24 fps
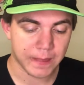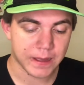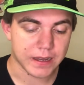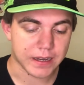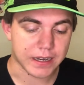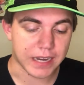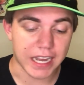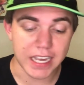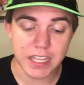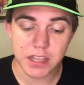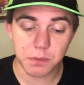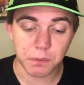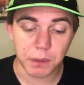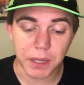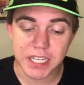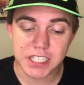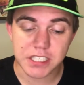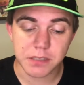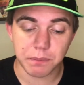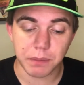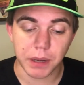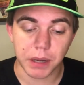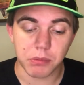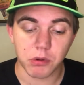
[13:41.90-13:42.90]
Ninth
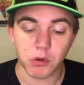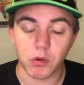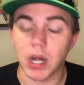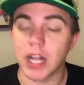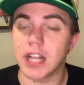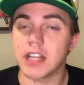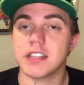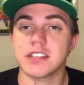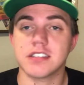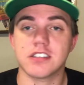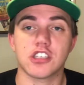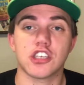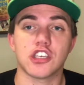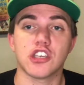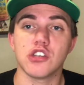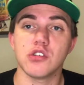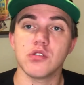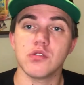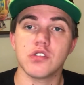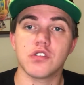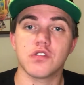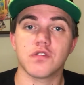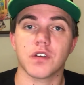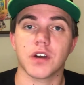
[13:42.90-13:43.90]
place, Bubba Wallace,
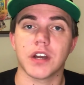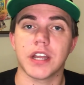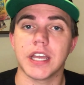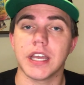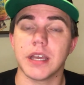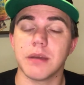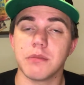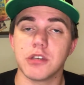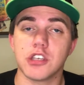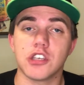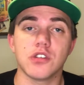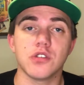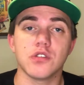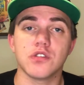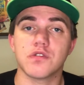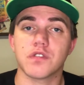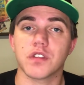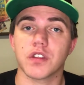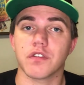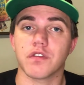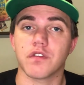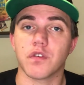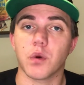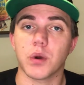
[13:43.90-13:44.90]
huge for him, huge for
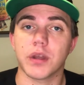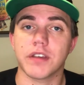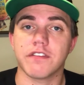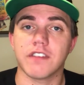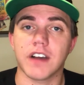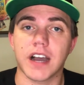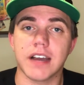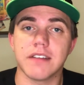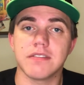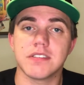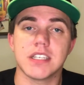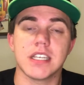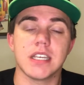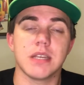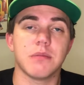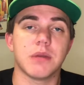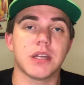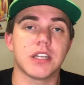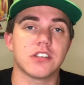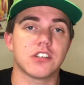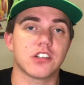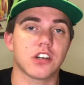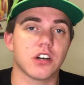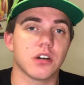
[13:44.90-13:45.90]
the 45 team
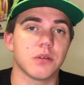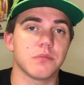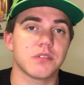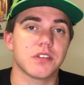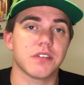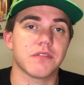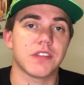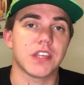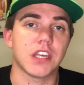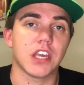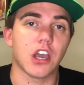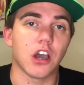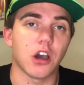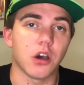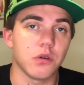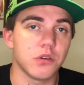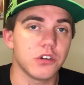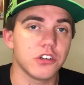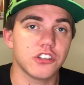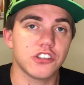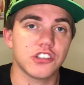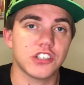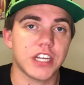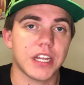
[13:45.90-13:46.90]
in terms of the
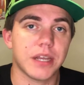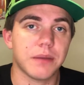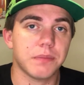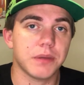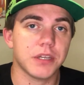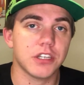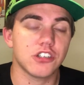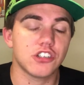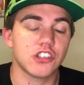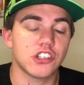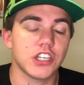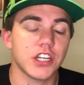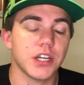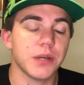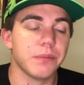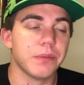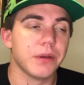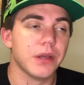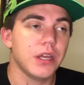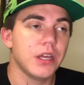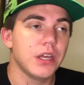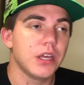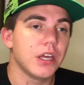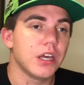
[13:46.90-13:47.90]
Owners' Championship.
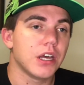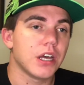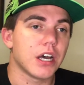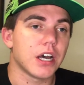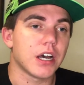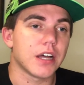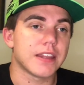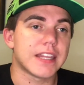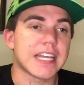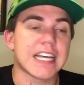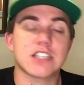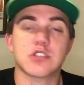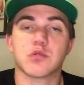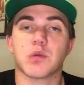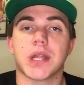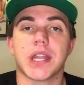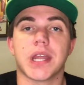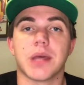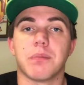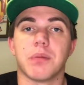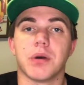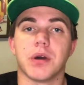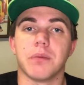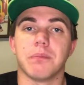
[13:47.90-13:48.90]
Uh, that's why
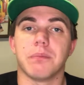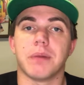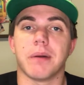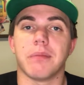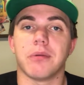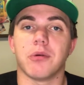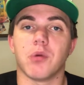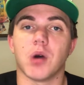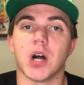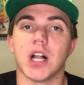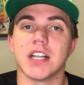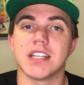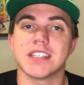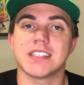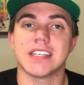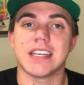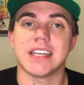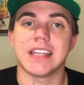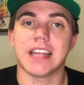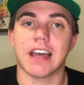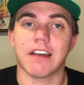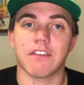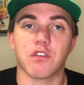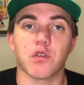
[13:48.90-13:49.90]
they put Bubba Wallace
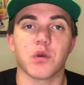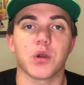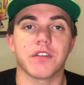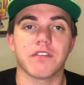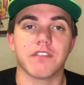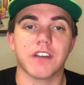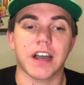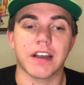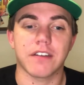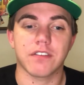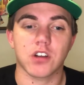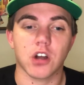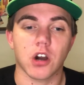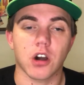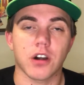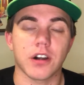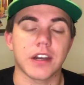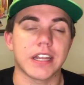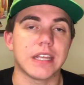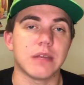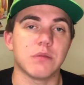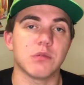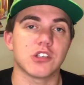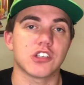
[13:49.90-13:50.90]
in that 45 car.
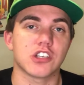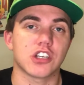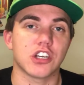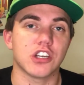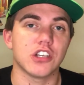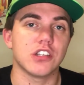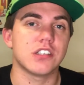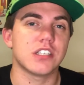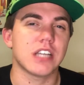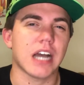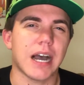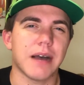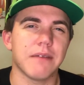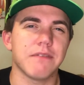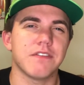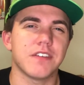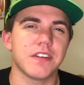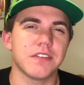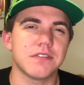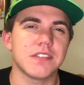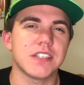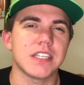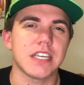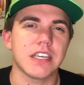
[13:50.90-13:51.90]
He was a good top
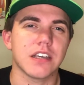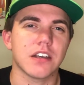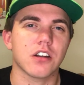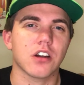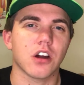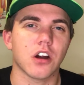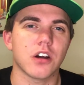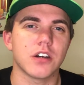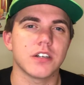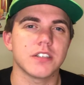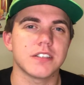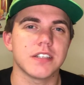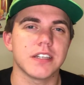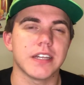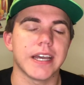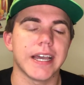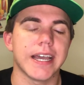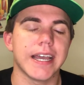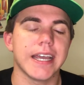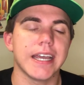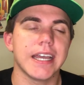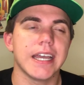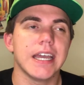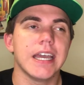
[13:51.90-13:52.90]
15 car
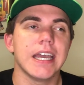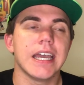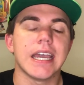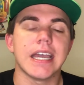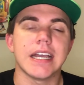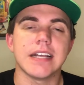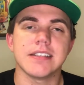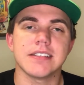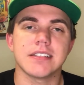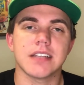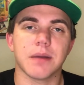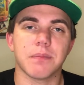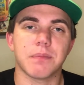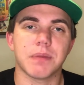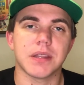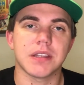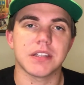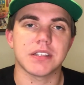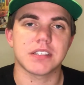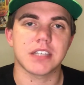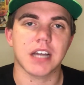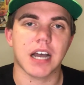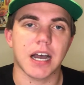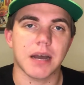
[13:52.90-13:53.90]
today, ends up in
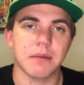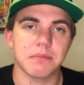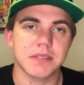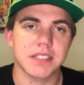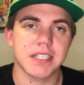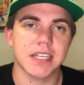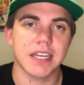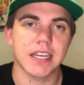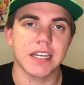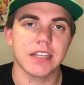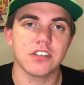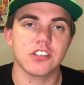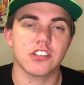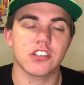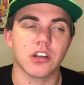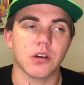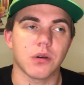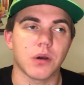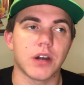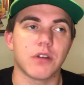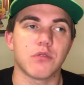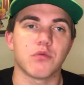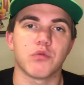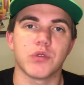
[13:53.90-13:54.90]
the top 10,
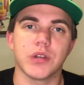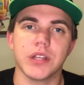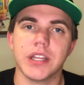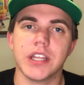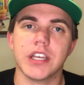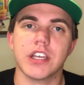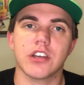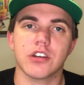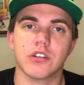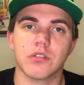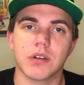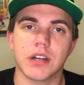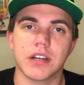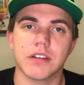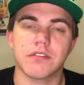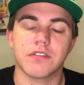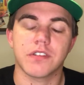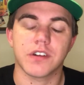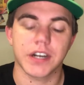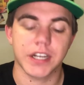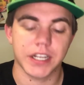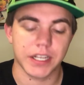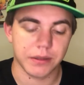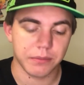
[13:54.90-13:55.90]
so a really good run
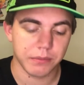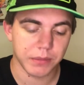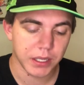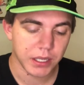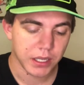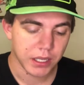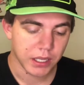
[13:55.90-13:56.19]
for him.